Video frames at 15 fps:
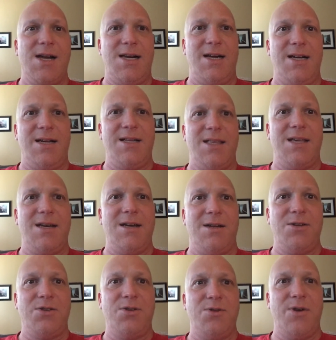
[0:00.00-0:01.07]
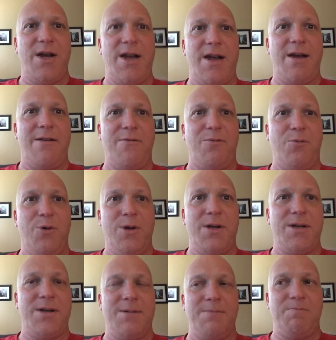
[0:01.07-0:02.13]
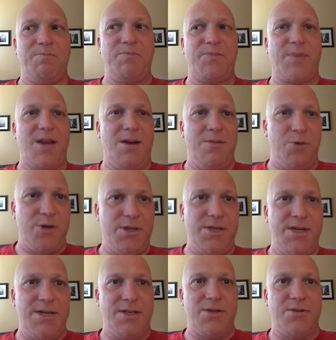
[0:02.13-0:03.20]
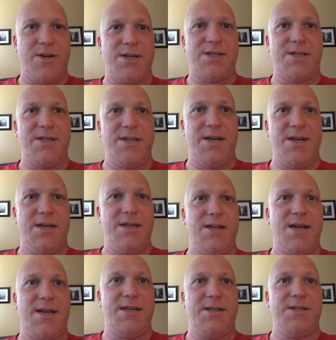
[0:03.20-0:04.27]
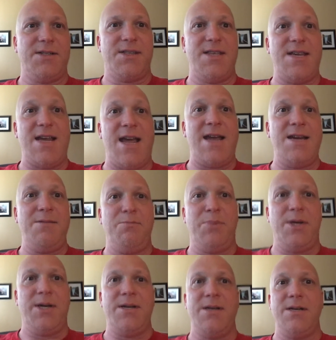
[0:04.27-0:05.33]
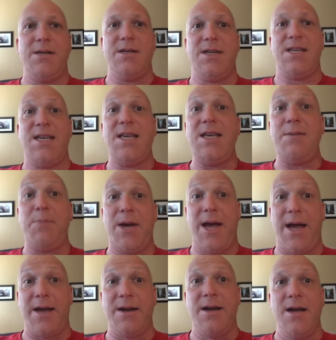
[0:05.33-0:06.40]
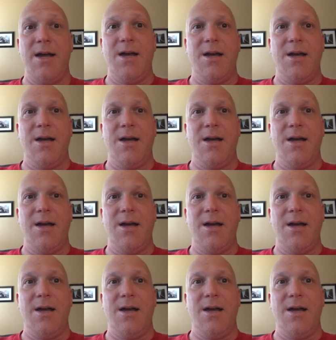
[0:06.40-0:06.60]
and they also have what I'm really interested in, and that is the 8-button keypad,